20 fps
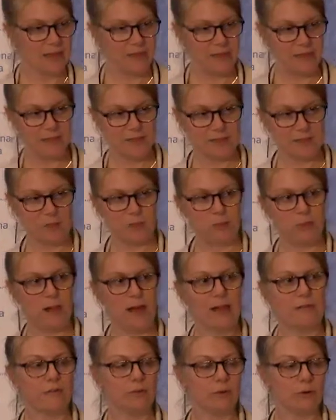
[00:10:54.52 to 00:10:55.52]

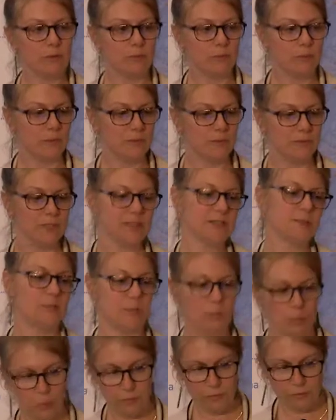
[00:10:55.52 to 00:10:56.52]
this
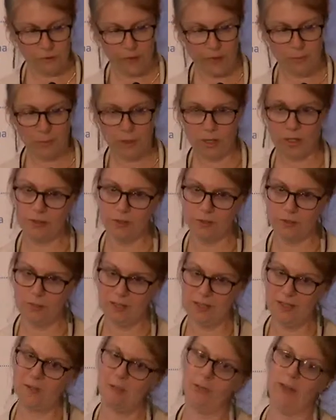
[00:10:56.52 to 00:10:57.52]
framework could
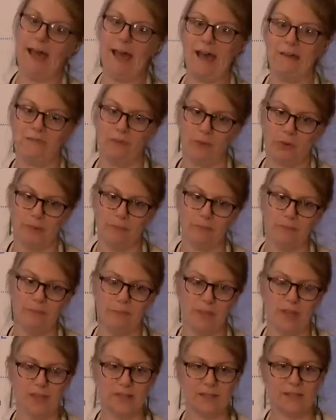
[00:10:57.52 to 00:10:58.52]
be the platform
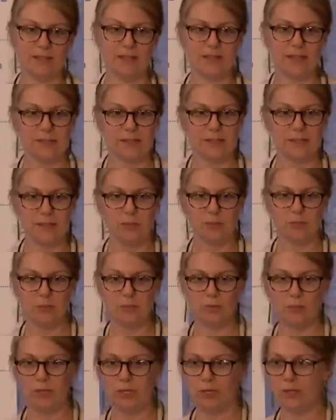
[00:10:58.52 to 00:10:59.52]
that sits in
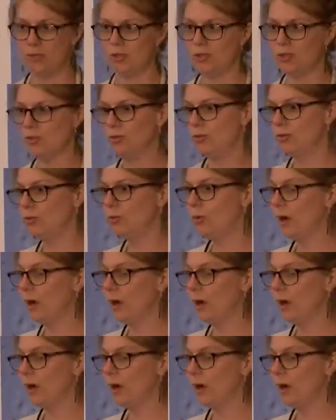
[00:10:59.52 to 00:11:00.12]
between the two